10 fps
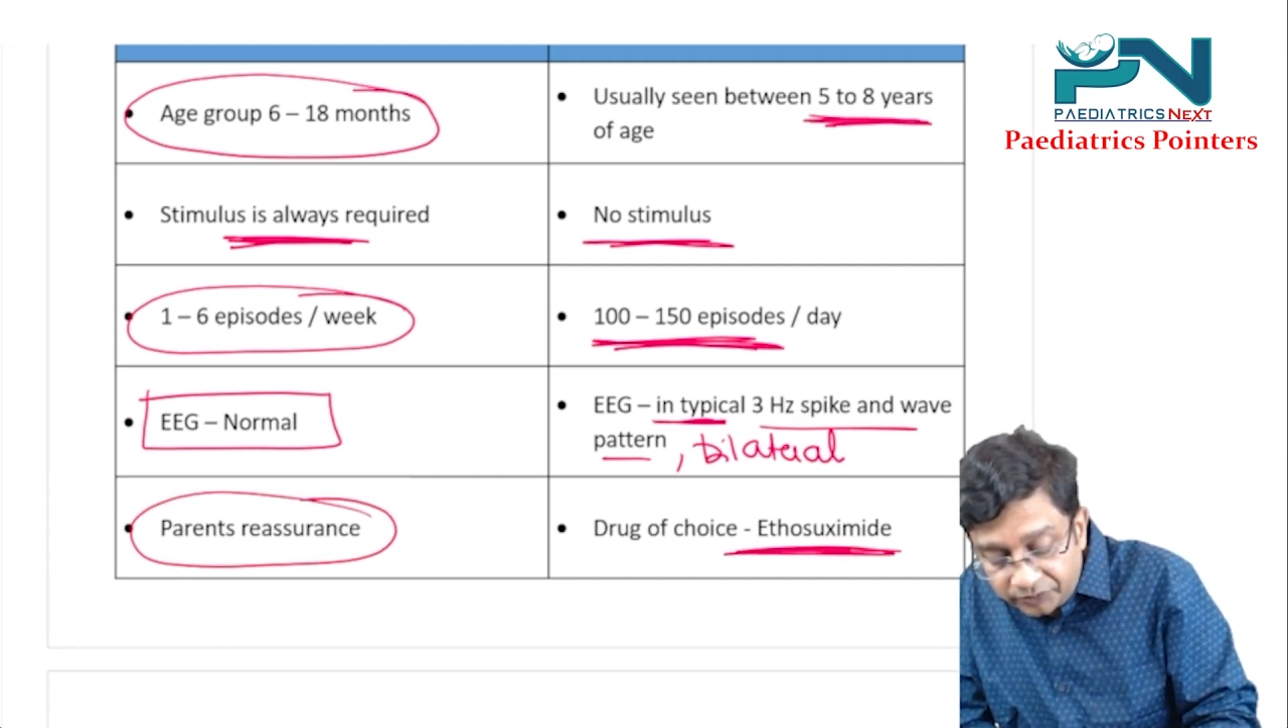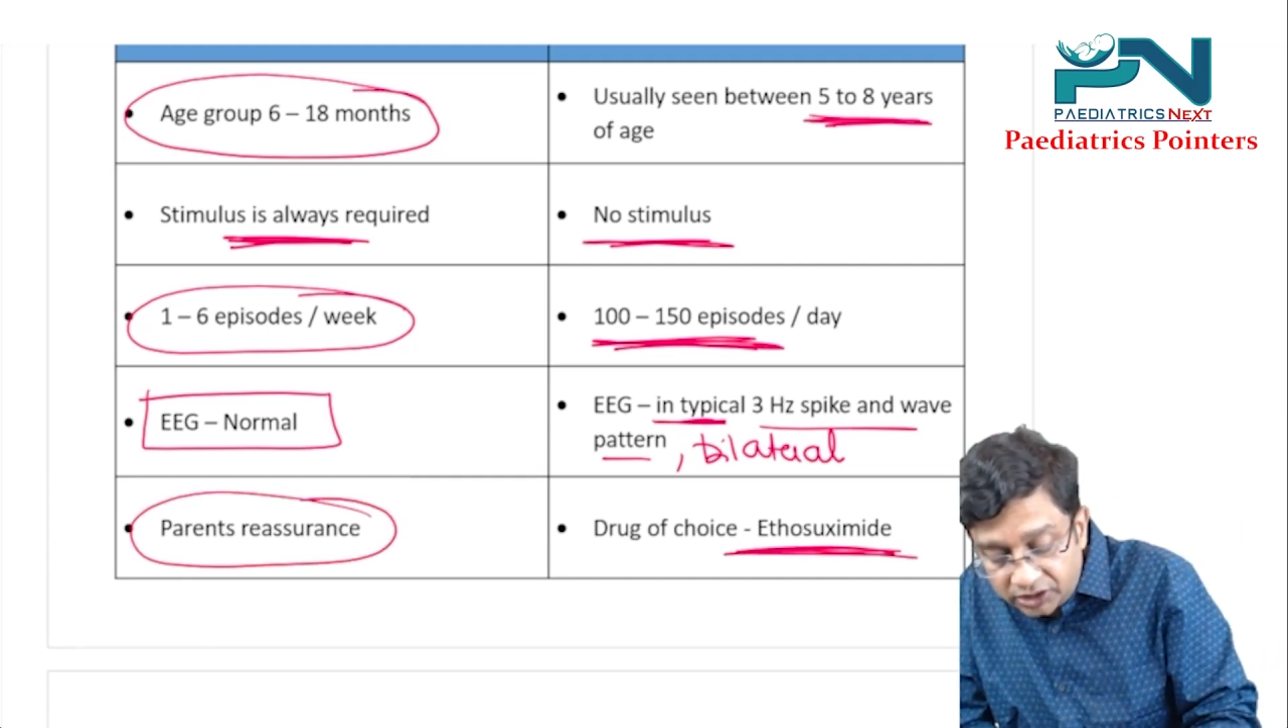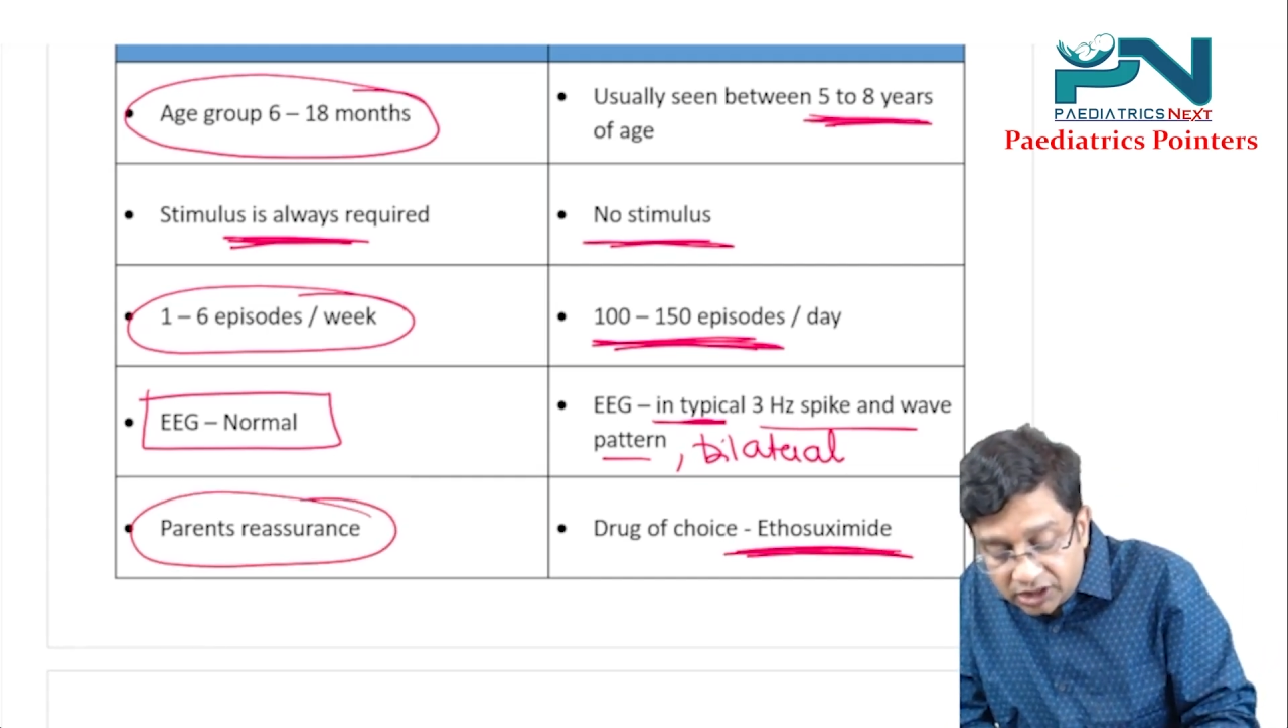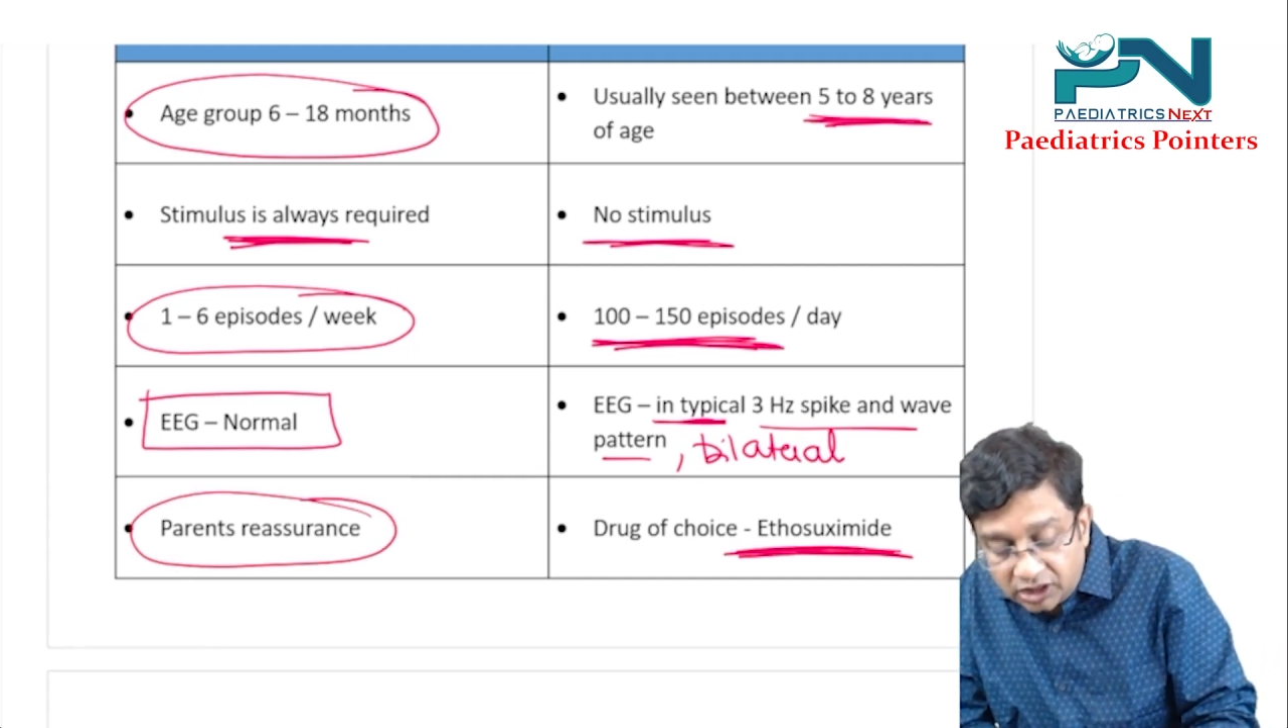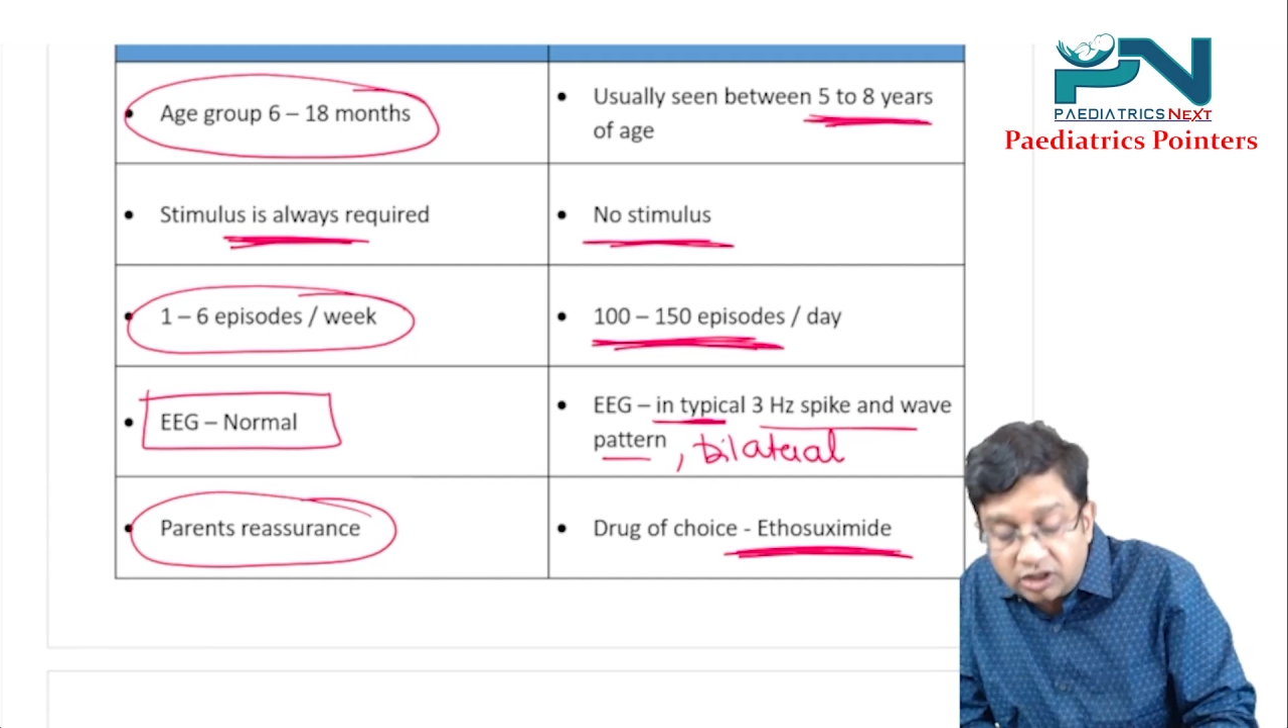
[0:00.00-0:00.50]

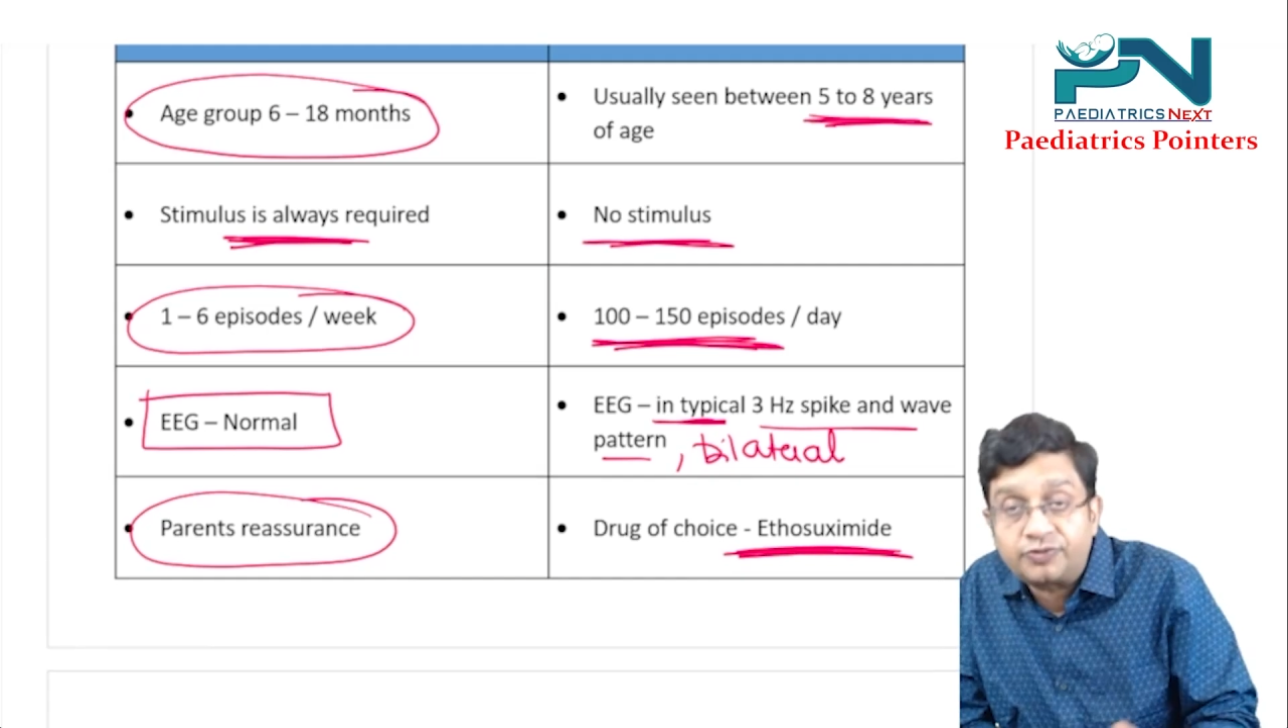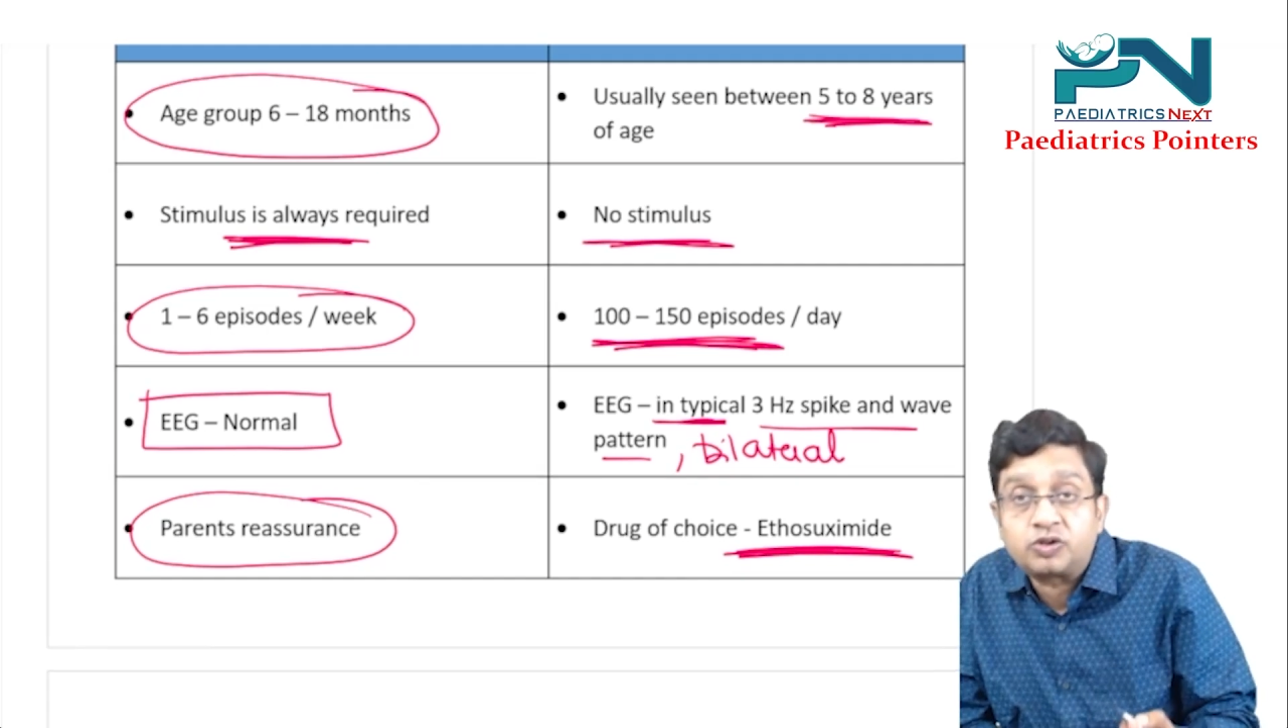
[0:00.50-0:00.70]
The drug of